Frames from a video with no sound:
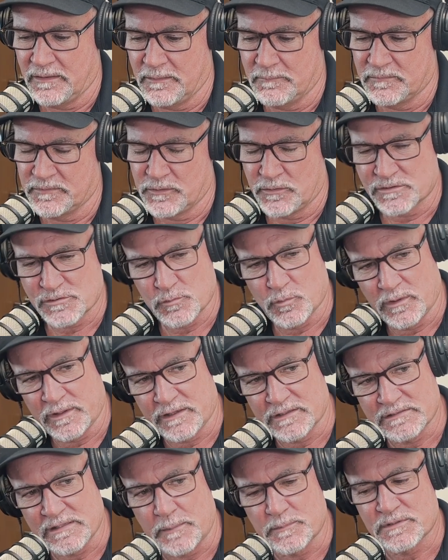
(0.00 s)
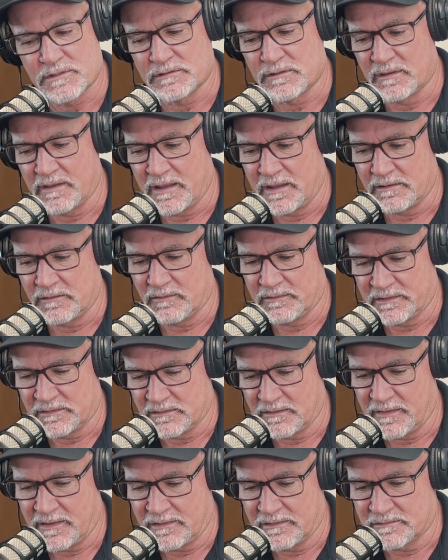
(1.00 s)
there's one exception to that, and I'll get
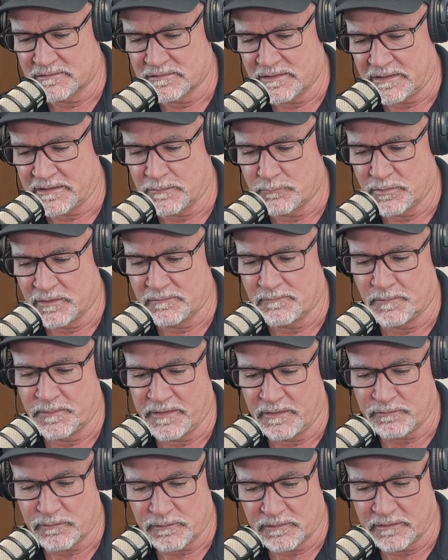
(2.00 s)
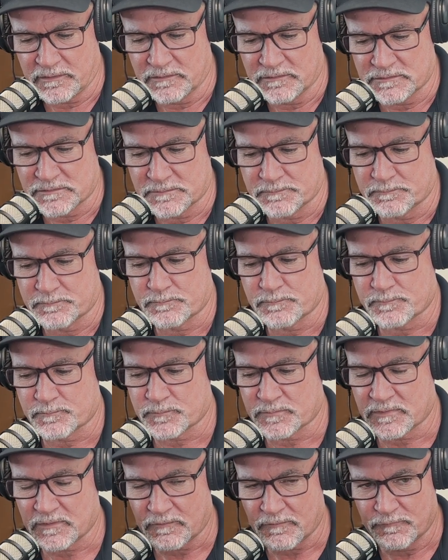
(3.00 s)
to that in a second. But the other thing is,
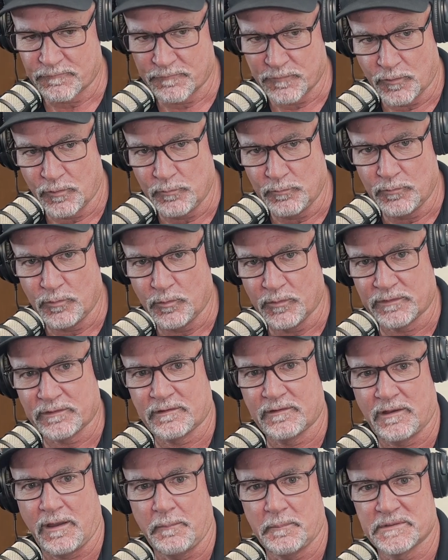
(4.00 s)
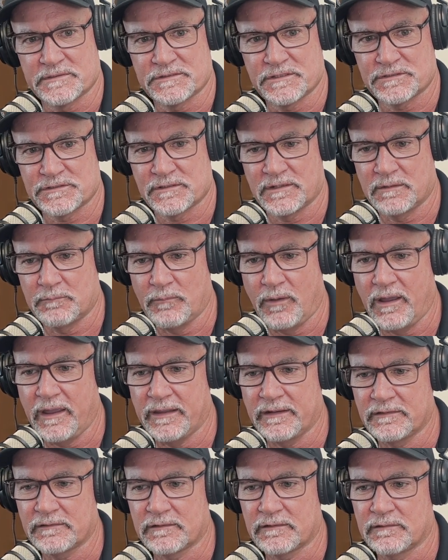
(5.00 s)
film with composition in
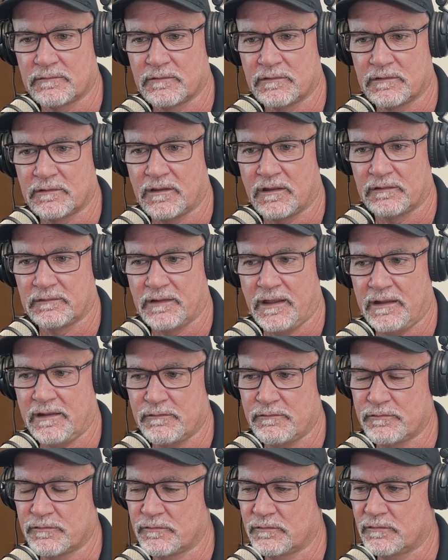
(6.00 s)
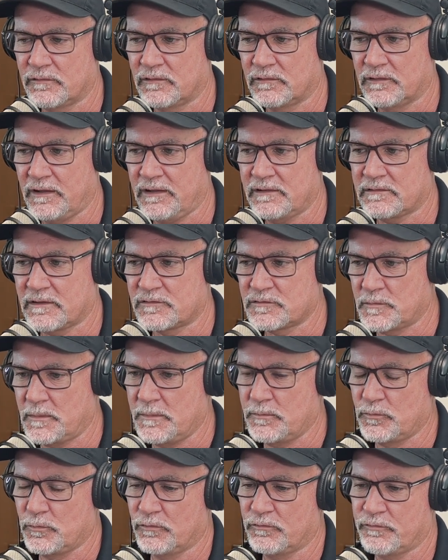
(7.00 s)
mind. A lot of times
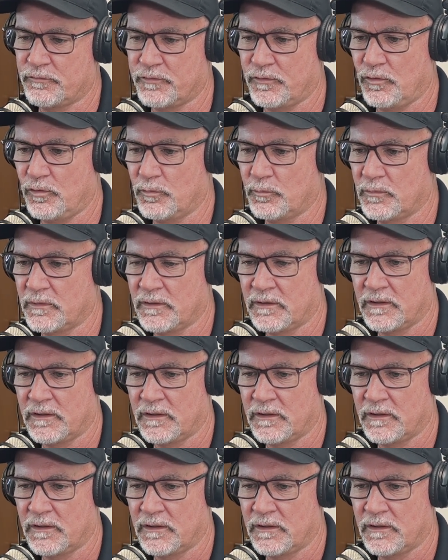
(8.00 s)
people will film